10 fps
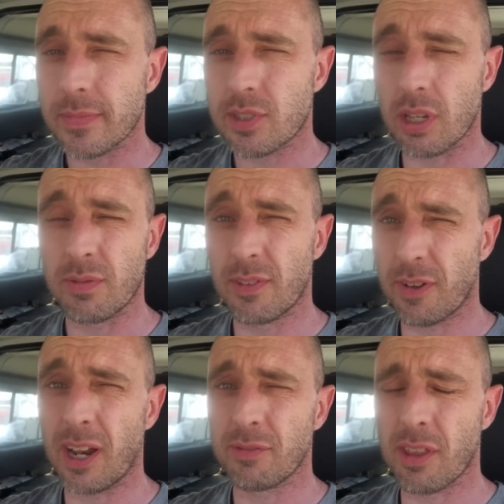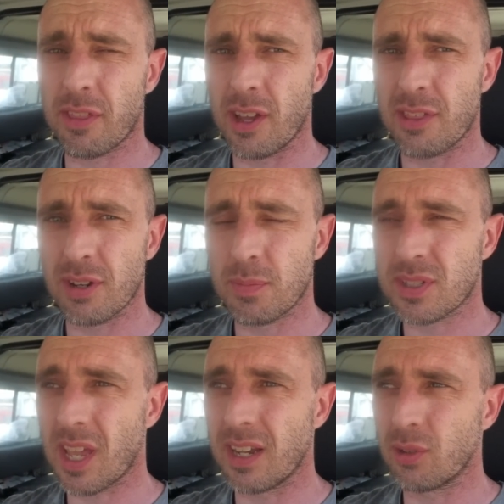So the fact I've done
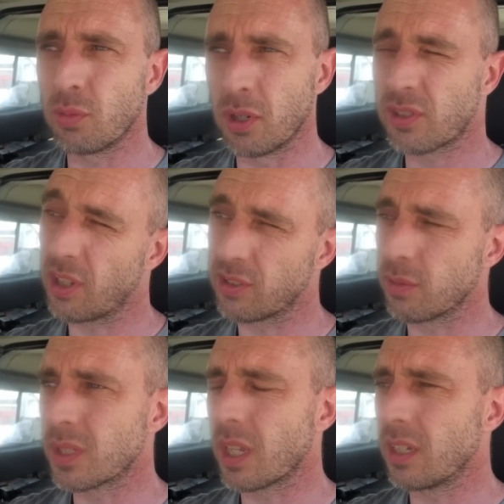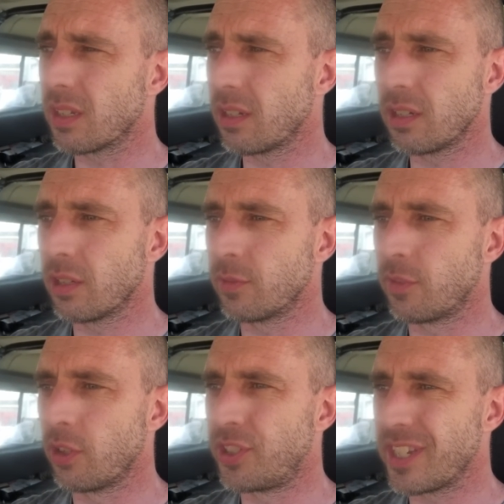33%, almost 32% of
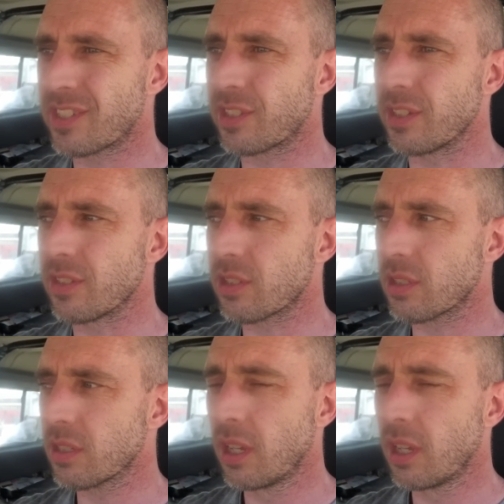the distance